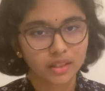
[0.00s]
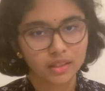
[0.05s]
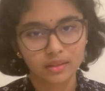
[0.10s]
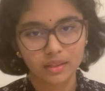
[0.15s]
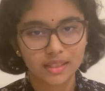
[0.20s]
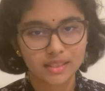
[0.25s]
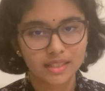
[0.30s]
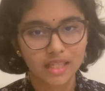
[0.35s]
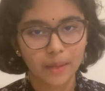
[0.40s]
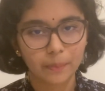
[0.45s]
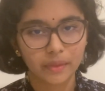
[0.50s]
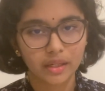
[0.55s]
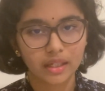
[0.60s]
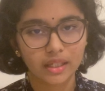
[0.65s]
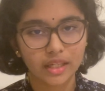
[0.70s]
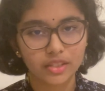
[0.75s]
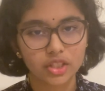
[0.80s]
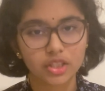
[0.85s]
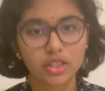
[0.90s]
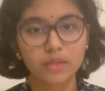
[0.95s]
That's chemical
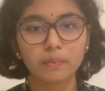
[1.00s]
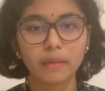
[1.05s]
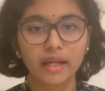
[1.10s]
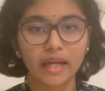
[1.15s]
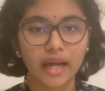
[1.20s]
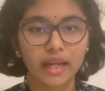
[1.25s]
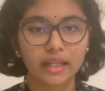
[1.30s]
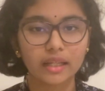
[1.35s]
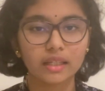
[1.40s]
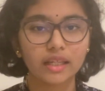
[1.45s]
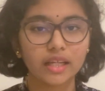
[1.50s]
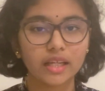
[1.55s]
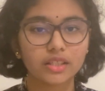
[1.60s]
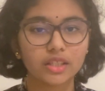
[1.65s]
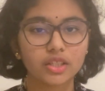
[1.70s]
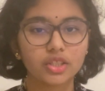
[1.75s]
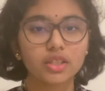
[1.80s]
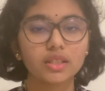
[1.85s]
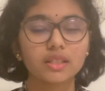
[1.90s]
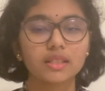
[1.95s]
digestion. Mechanical
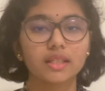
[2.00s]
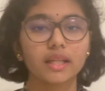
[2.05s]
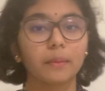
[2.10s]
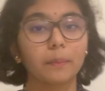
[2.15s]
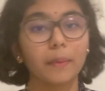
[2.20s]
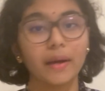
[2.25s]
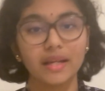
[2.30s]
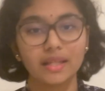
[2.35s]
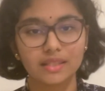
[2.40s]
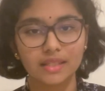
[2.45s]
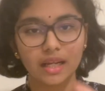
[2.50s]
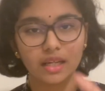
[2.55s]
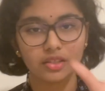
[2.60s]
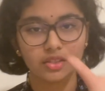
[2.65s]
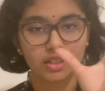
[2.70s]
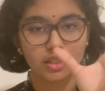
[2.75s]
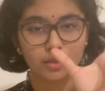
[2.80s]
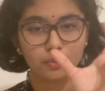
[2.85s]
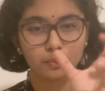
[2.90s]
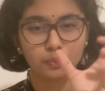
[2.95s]
digestion is like
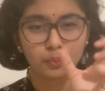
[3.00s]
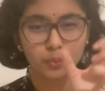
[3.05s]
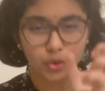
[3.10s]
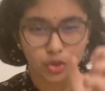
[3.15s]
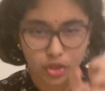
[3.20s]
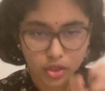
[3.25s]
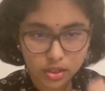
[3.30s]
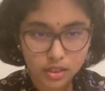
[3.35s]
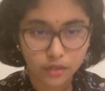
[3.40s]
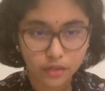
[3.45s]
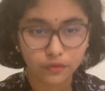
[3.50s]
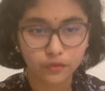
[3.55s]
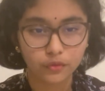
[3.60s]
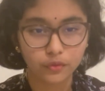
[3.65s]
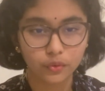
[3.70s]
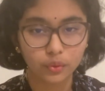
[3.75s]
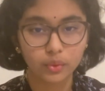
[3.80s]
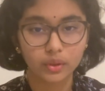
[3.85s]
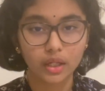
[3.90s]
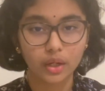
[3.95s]
peristalsis, pushes the
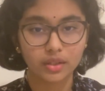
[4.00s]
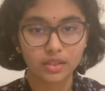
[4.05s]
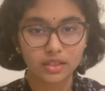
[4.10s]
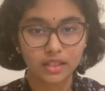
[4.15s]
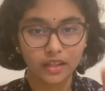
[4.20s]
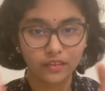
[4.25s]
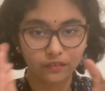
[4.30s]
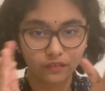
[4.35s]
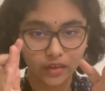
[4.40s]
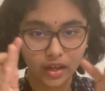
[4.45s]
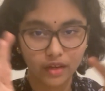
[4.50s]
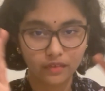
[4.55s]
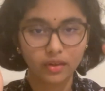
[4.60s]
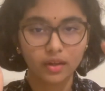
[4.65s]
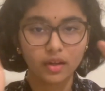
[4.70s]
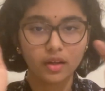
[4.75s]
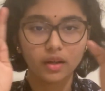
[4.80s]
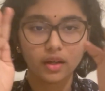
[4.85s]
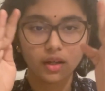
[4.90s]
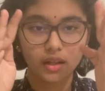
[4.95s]
food down. It's like
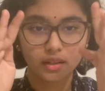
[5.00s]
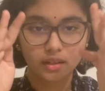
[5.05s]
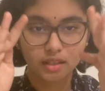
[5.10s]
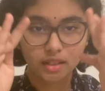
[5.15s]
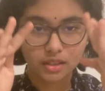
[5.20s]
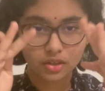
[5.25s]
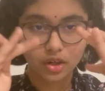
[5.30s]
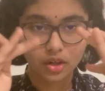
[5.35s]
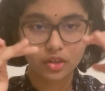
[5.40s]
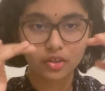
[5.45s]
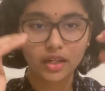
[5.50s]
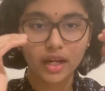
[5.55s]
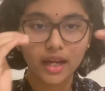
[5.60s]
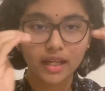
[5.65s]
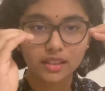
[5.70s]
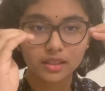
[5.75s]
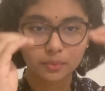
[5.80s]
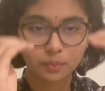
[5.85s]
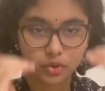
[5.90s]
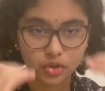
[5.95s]
wave. This
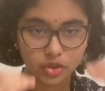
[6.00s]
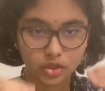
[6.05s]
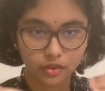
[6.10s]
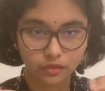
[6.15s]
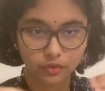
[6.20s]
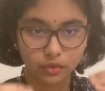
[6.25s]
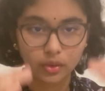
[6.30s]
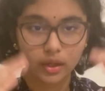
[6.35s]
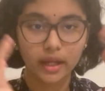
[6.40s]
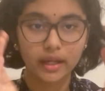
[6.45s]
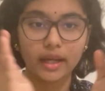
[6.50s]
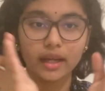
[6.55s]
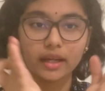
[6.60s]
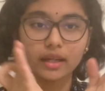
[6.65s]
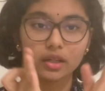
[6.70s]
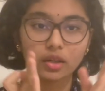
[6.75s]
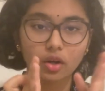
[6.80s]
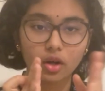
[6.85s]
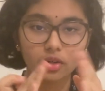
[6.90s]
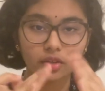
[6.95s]
contracts, it pushes the food.
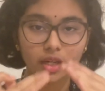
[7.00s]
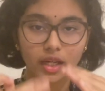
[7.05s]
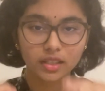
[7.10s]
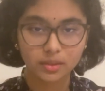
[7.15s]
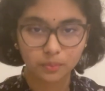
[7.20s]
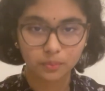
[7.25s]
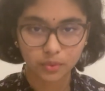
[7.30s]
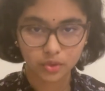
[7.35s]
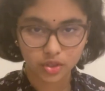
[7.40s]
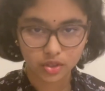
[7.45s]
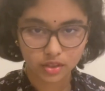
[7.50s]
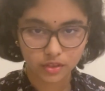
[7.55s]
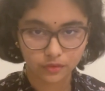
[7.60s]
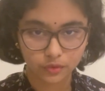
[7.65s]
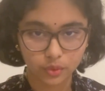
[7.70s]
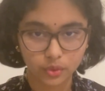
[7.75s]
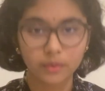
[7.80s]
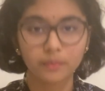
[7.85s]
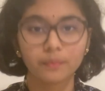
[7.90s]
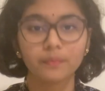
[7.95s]
Again, it contracts, it pushes the
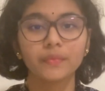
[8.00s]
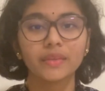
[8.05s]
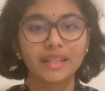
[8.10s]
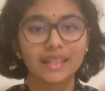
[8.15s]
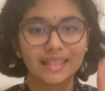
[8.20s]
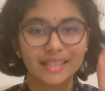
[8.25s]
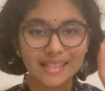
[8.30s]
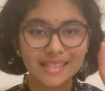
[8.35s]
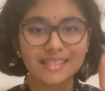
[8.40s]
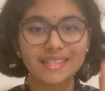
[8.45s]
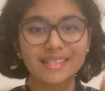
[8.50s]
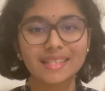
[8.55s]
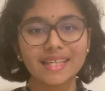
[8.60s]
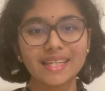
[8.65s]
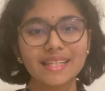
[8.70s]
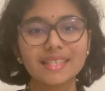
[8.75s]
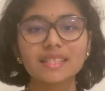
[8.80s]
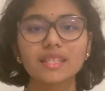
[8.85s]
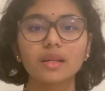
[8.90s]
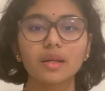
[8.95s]
food. This
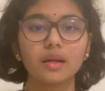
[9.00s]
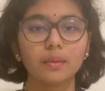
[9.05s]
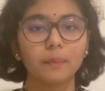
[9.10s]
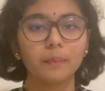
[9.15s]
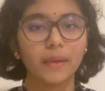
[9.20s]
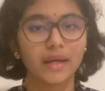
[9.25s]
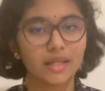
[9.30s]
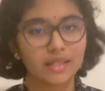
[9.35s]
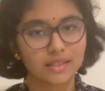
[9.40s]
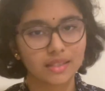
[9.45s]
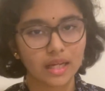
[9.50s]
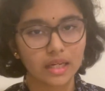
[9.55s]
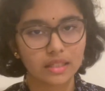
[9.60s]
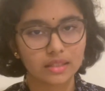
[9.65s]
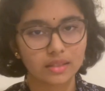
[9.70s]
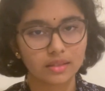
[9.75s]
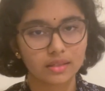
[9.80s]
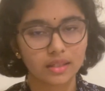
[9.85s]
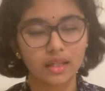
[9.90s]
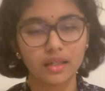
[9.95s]
is
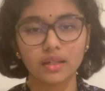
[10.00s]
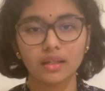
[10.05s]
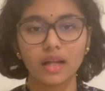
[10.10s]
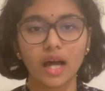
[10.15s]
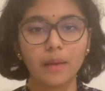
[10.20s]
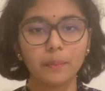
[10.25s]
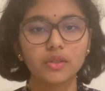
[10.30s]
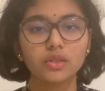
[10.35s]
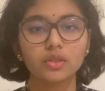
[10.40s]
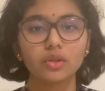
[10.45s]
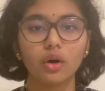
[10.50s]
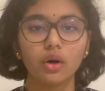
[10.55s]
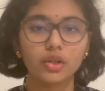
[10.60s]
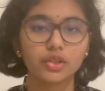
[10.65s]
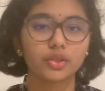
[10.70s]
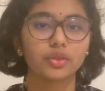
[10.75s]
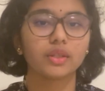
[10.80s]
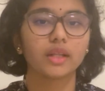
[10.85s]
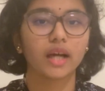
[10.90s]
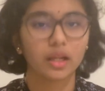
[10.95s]
peristalsis, and it happens all
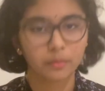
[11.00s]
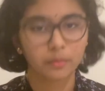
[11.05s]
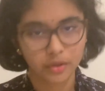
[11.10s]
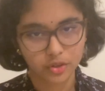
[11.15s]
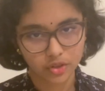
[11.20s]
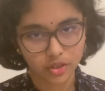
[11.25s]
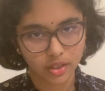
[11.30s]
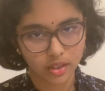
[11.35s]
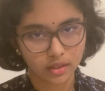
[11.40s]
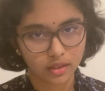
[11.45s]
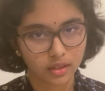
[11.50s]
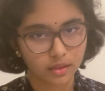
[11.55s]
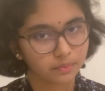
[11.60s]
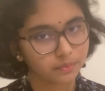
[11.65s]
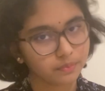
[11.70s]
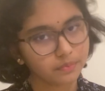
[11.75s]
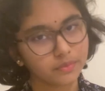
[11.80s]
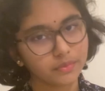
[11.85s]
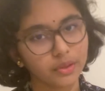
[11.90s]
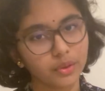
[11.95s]
through the alimentary canal.
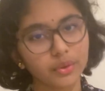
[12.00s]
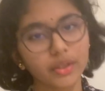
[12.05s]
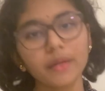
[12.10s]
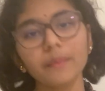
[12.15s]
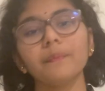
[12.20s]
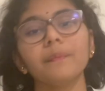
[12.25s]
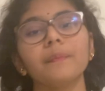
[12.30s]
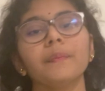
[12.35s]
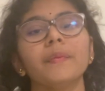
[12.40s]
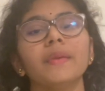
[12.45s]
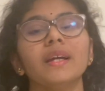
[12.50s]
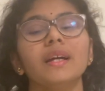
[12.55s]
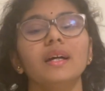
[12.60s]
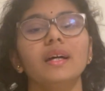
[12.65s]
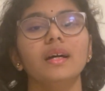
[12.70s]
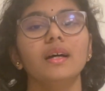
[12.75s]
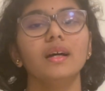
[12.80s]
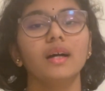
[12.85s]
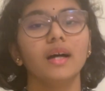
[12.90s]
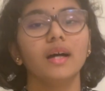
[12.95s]
Okay,
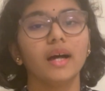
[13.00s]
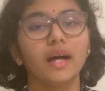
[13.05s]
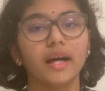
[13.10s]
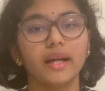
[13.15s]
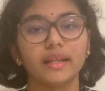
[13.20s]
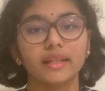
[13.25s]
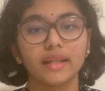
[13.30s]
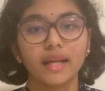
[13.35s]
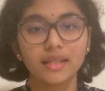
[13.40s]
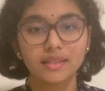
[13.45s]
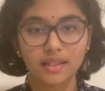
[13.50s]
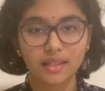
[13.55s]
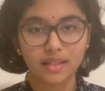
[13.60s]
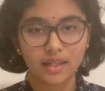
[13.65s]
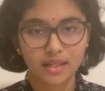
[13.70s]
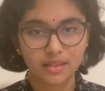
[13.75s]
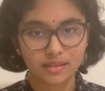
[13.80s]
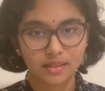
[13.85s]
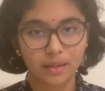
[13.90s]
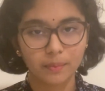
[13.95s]
and yes, in
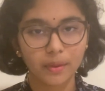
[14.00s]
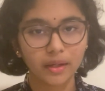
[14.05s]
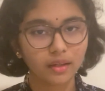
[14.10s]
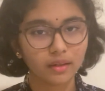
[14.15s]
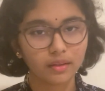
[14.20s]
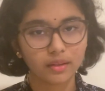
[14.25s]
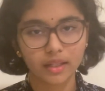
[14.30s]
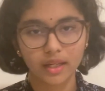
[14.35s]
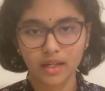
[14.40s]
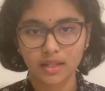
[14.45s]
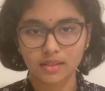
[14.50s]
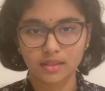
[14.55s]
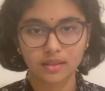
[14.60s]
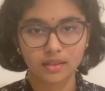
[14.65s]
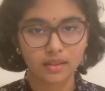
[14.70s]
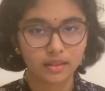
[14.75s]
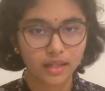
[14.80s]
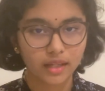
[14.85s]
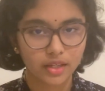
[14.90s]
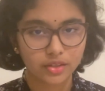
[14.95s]
our stomach there are
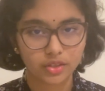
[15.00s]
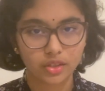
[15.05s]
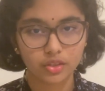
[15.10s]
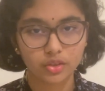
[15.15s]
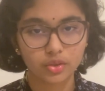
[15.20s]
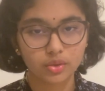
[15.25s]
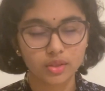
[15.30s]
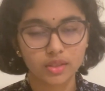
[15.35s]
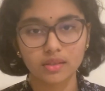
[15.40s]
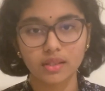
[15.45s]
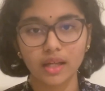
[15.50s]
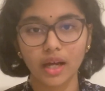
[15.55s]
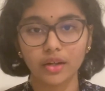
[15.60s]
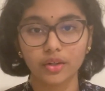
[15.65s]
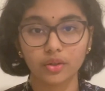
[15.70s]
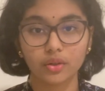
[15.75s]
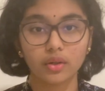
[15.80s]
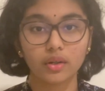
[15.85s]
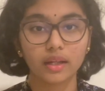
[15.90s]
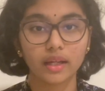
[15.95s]
certain gastric juices,
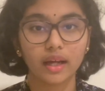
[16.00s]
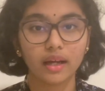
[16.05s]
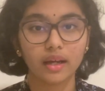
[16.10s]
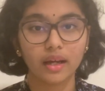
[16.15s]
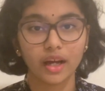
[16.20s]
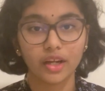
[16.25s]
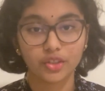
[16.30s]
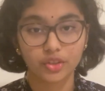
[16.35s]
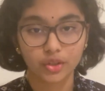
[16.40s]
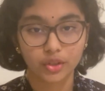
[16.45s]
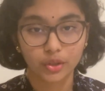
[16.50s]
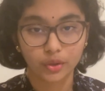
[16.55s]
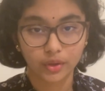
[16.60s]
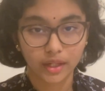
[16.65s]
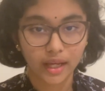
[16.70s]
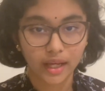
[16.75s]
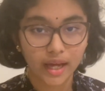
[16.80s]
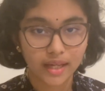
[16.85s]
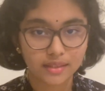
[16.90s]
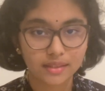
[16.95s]

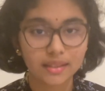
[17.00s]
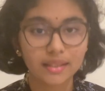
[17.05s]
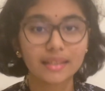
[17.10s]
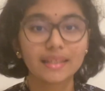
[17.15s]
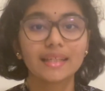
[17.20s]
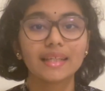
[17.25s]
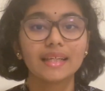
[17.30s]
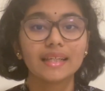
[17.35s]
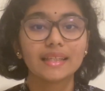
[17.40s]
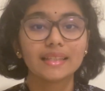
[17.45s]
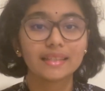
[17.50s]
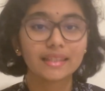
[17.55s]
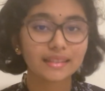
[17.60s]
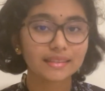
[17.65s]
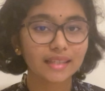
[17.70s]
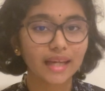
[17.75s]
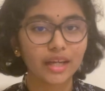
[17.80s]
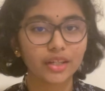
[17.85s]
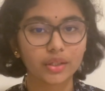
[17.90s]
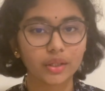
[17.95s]
hydrochloric acid. This
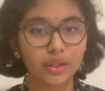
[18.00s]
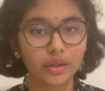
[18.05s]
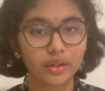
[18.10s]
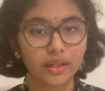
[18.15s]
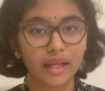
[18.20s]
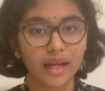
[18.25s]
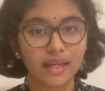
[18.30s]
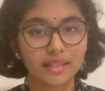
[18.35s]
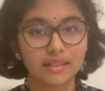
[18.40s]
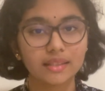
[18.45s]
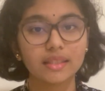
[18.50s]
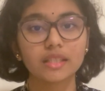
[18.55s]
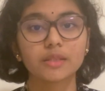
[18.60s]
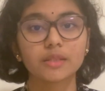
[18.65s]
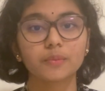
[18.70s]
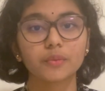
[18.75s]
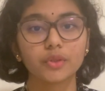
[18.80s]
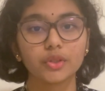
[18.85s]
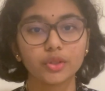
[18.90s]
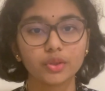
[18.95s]
hydrochloric acid is
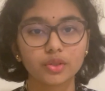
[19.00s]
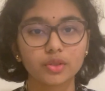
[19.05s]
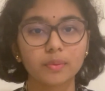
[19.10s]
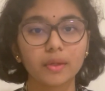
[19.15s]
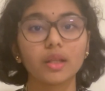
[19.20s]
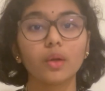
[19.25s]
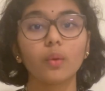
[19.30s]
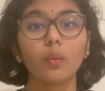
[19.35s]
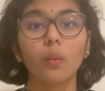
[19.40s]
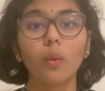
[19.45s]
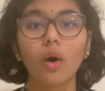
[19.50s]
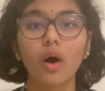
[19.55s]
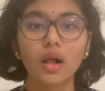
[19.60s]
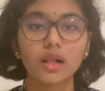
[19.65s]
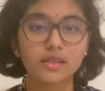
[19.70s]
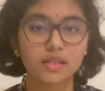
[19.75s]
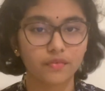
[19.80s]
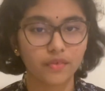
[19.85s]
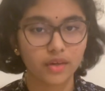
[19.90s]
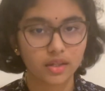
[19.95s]
produced by the
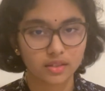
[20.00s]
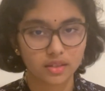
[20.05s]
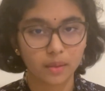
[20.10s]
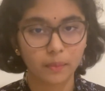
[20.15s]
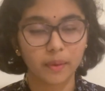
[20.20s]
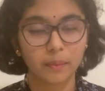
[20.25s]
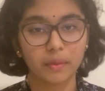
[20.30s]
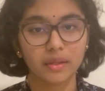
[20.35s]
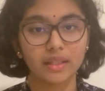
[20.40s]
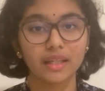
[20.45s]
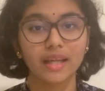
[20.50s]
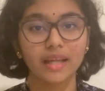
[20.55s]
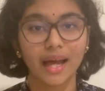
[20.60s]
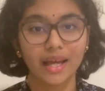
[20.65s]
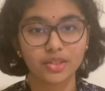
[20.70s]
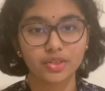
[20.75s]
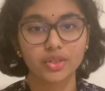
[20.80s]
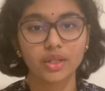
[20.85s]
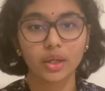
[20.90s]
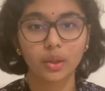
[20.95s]
walls of our stomach, by the
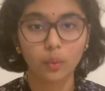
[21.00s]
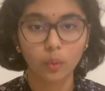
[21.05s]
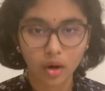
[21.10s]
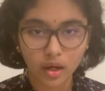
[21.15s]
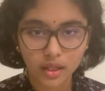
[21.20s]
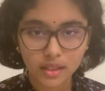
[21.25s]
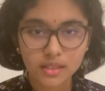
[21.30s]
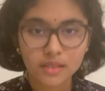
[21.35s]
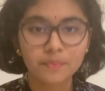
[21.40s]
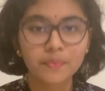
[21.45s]
gastric walls,